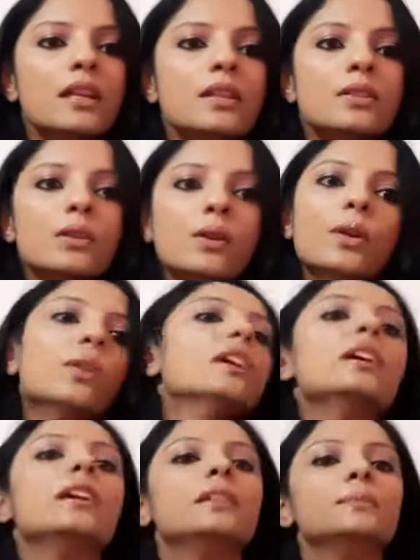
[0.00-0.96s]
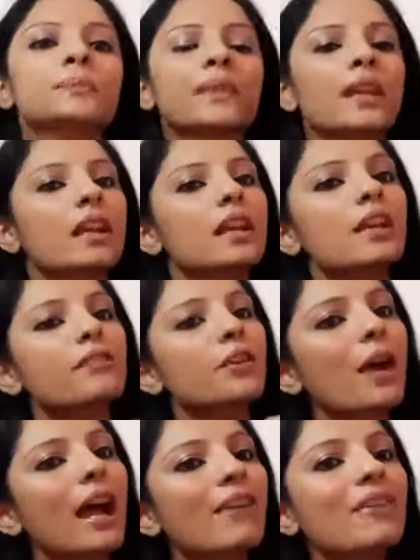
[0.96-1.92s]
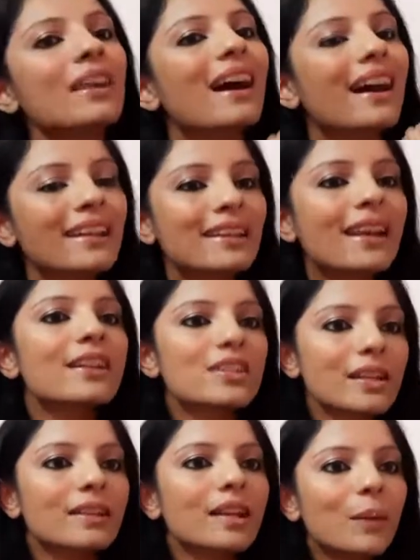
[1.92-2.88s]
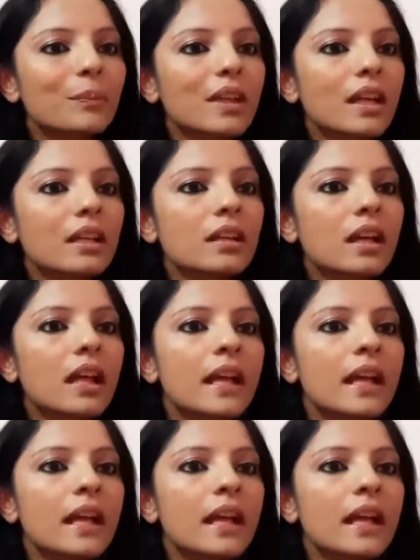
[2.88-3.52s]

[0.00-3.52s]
So uh, if you have an eye-catching thumbnail,